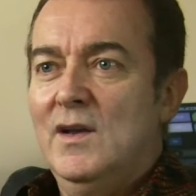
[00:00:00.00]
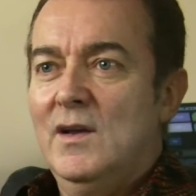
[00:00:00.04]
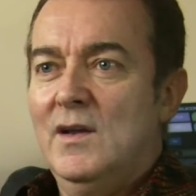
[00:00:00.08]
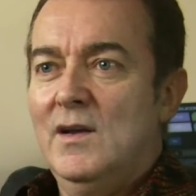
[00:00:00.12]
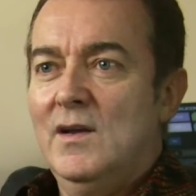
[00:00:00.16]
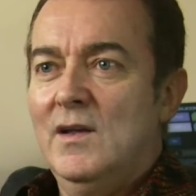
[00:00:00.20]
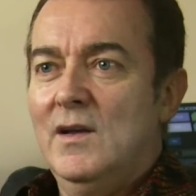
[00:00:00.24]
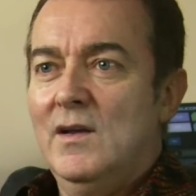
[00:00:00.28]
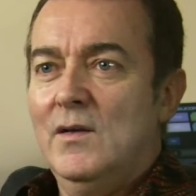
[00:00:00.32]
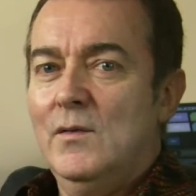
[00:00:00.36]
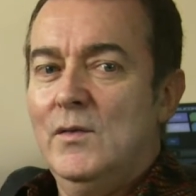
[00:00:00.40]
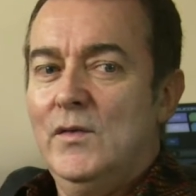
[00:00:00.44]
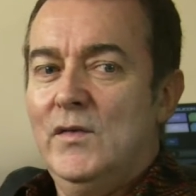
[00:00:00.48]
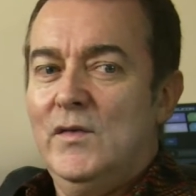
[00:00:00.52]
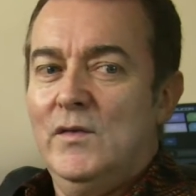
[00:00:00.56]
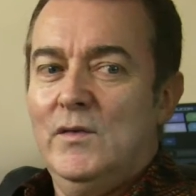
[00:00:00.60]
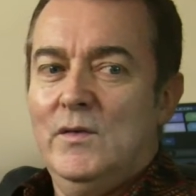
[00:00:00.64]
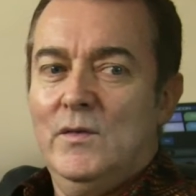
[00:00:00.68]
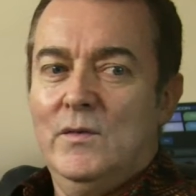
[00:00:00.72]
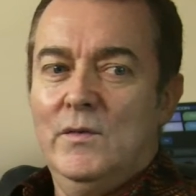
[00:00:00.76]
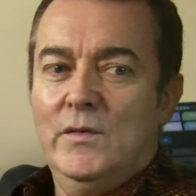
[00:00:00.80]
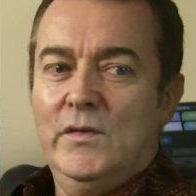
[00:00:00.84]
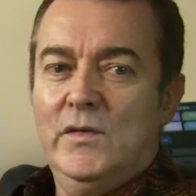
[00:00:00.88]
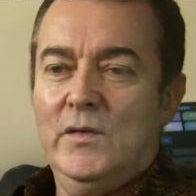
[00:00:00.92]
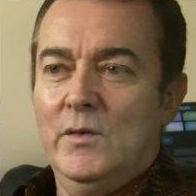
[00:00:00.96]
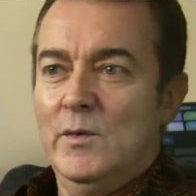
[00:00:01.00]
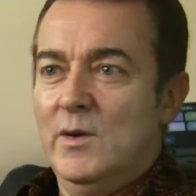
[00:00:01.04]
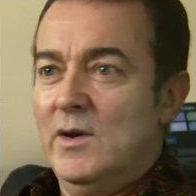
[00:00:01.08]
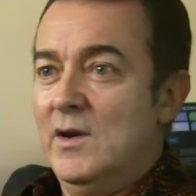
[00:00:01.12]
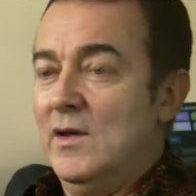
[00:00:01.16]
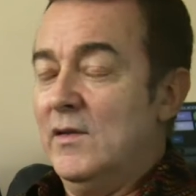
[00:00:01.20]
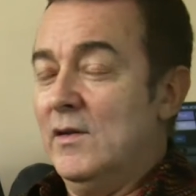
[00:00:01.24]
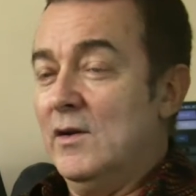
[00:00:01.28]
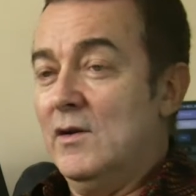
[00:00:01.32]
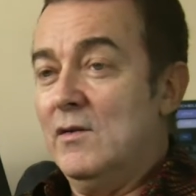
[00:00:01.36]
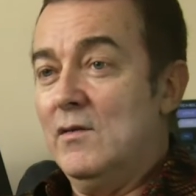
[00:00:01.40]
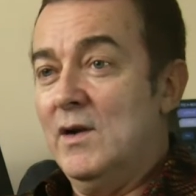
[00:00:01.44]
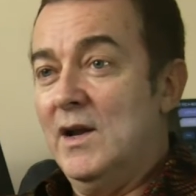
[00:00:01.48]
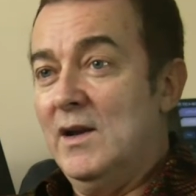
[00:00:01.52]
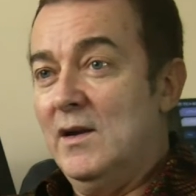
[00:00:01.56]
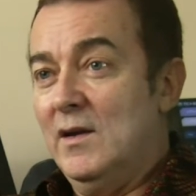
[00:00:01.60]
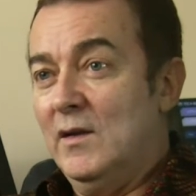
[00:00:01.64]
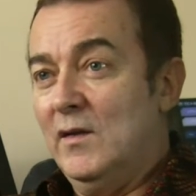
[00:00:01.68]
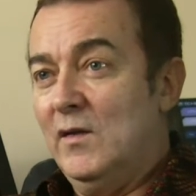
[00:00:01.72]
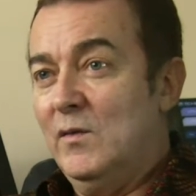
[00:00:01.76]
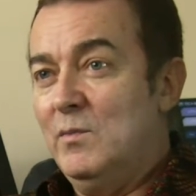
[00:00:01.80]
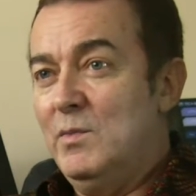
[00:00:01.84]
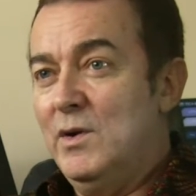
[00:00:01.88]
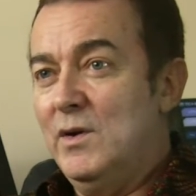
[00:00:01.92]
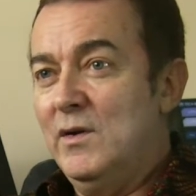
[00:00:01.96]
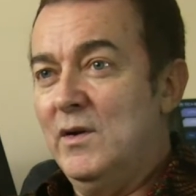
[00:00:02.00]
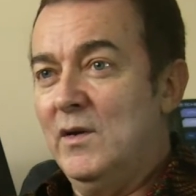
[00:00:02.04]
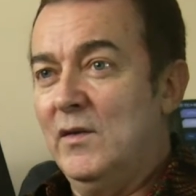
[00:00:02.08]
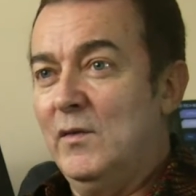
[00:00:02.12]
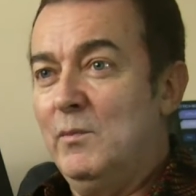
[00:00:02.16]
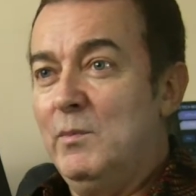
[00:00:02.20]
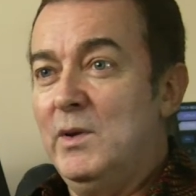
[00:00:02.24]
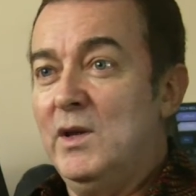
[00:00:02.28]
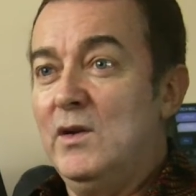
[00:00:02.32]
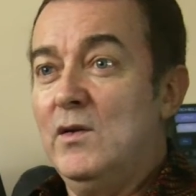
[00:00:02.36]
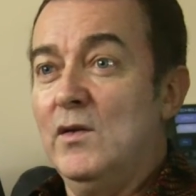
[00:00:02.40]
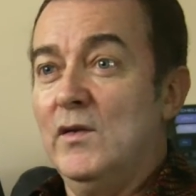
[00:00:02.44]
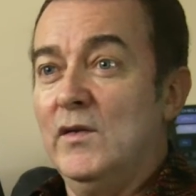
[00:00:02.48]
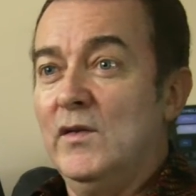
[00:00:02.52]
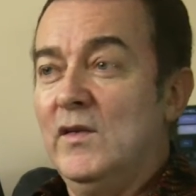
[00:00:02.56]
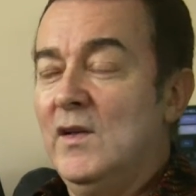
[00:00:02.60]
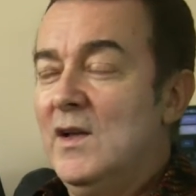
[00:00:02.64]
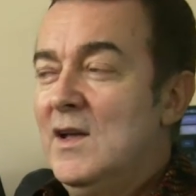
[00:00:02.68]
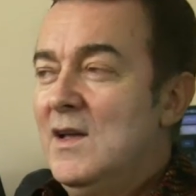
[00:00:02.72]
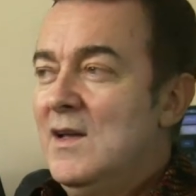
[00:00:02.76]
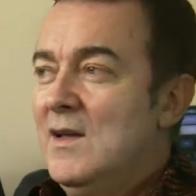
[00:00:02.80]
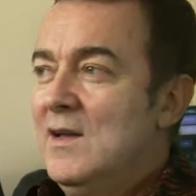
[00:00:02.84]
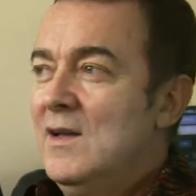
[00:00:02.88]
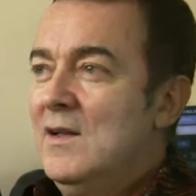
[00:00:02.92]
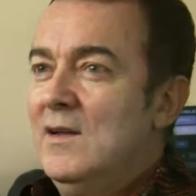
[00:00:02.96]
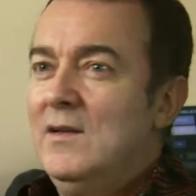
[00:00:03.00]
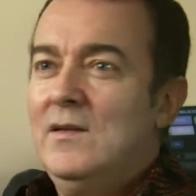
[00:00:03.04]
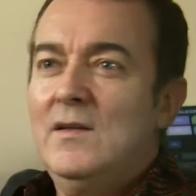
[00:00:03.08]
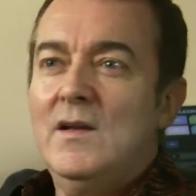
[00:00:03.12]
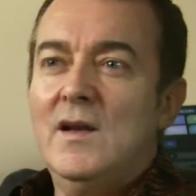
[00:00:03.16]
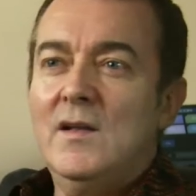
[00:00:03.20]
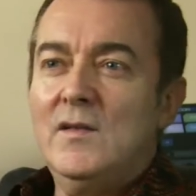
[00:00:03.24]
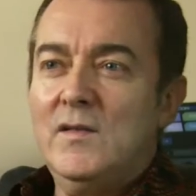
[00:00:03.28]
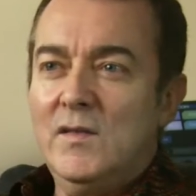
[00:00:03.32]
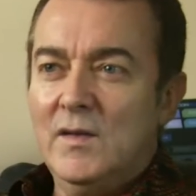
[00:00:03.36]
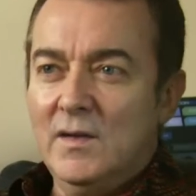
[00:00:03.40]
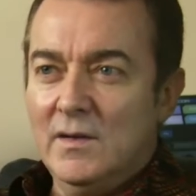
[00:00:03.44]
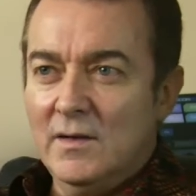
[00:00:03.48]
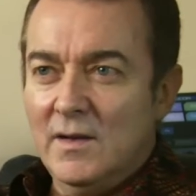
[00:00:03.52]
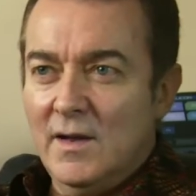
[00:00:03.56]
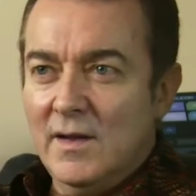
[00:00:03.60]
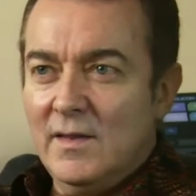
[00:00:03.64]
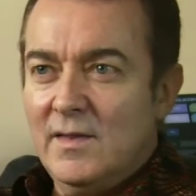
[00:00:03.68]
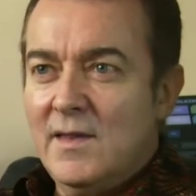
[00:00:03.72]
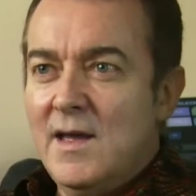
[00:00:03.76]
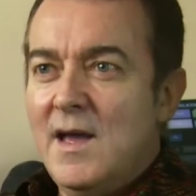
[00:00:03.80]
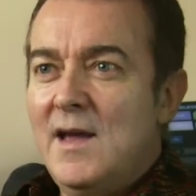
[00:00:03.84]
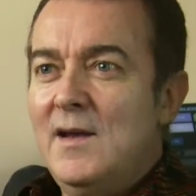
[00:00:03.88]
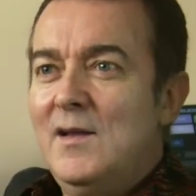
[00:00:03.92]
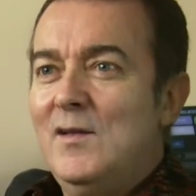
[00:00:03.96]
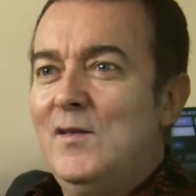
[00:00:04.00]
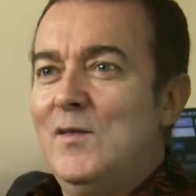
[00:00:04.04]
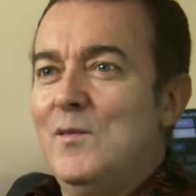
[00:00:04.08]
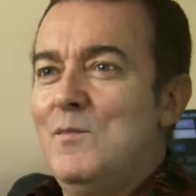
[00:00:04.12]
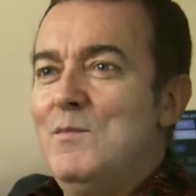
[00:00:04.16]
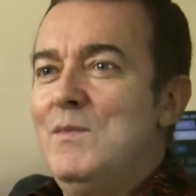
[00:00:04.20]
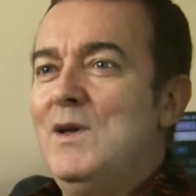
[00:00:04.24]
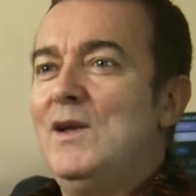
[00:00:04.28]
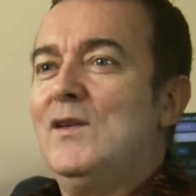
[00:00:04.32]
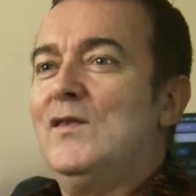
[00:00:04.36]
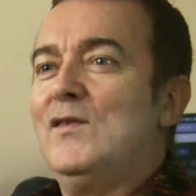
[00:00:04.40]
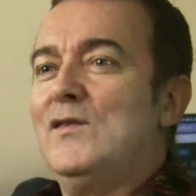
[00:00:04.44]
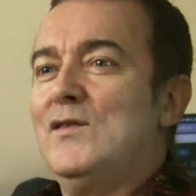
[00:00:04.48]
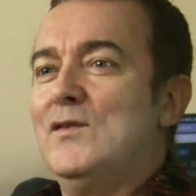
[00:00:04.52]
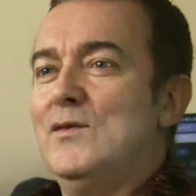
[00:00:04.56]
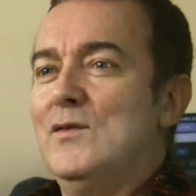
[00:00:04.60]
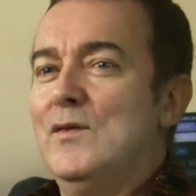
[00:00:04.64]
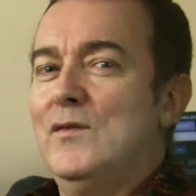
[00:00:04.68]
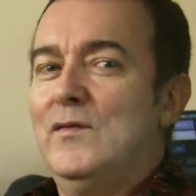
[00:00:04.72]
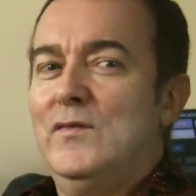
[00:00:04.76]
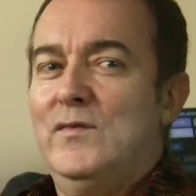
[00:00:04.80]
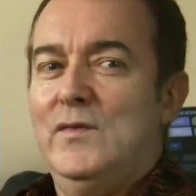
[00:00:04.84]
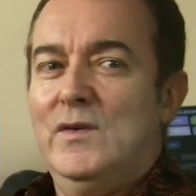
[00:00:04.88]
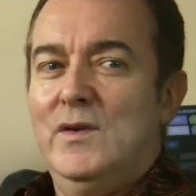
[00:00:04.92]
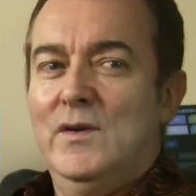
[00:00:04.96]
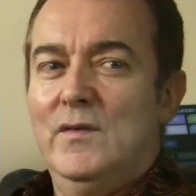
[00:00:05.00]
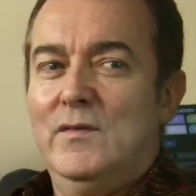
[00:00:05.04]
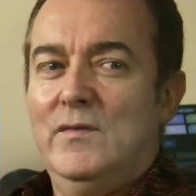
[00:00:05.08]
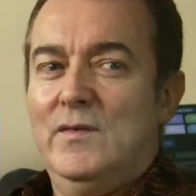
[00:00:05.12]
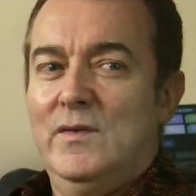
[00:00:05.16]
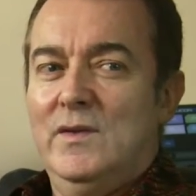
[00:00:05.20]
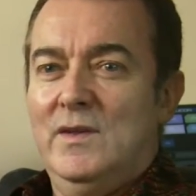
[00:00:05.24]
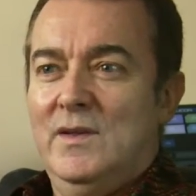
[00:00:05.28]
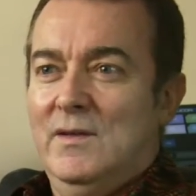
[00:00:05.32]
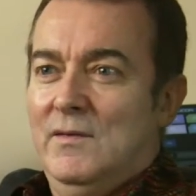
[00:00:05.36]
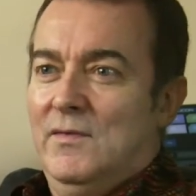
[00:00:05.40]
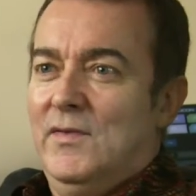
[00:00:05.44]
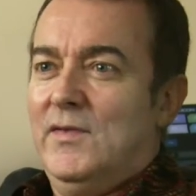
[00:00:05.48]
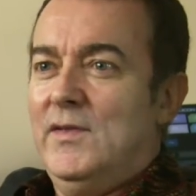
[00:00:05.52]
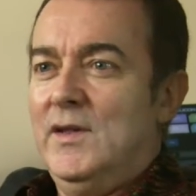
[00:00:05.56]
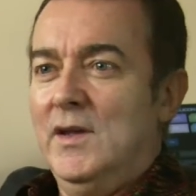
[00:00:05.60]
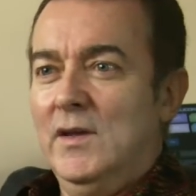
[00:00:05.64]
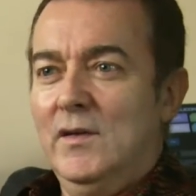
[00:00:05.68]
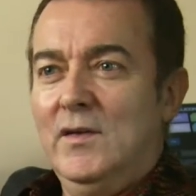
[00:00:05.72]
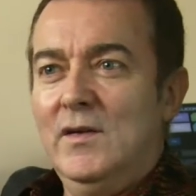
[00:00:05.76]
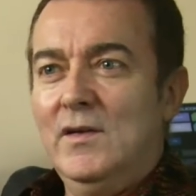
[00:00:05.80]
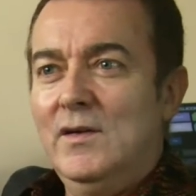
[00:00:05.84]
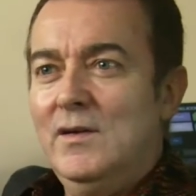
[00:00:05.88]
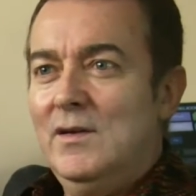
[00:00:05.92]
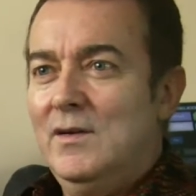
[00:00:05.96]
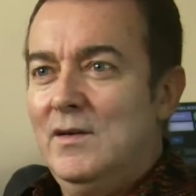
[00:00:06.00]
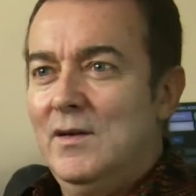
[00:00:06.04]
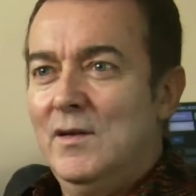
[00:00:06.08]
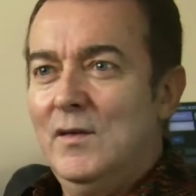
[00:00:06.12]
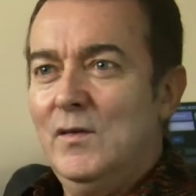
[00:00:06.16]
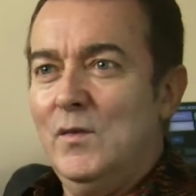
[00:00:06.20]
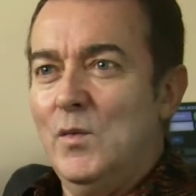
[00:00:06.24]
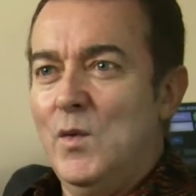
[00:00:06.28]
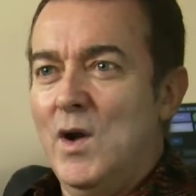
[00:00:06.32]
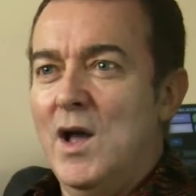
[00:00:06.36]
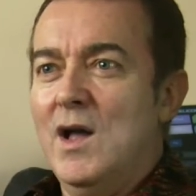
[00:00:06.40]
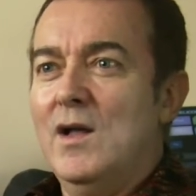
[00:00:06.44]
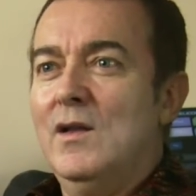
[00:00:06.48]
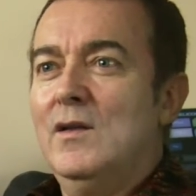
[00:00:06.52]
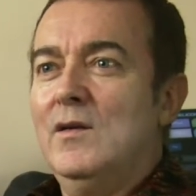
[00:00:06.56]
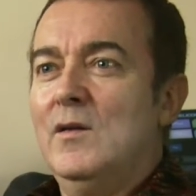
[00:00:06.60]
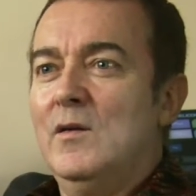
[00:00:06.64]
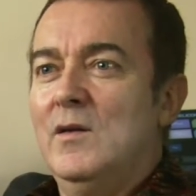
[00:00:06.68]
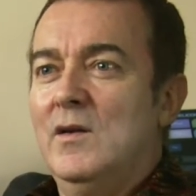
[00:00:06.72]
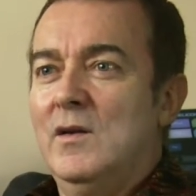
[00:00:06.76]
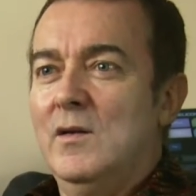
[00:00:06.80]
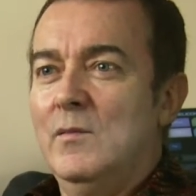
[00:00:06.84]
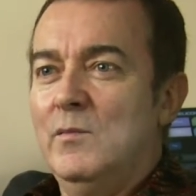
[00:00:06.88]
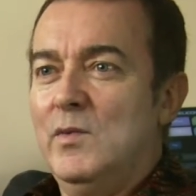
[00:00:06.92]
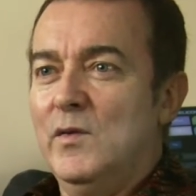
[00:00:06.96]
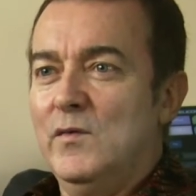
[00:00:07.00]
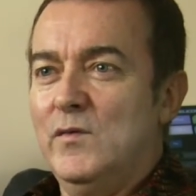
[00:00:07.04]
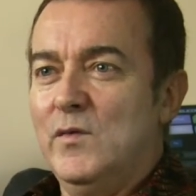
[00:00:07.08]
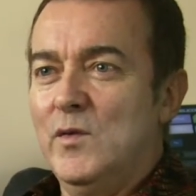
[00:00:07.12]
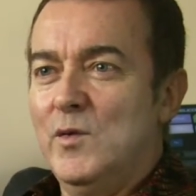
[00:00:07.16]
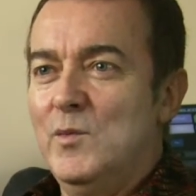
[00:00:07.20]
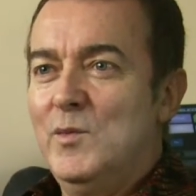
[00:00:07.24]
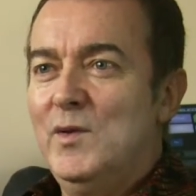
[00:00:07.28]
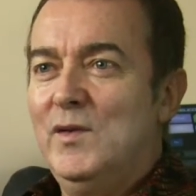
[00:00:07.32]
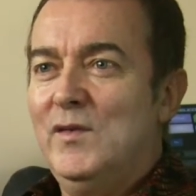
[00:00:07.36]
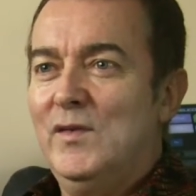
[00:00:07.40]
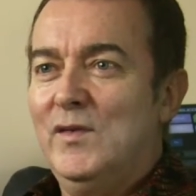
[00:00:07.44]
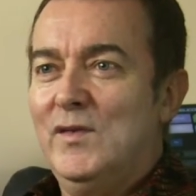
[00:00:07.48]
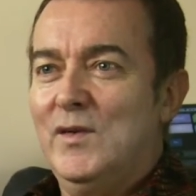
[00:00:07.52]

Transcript: and also also another great experience because dancing like that, it's a mixture of, of theatre as well and, and performance.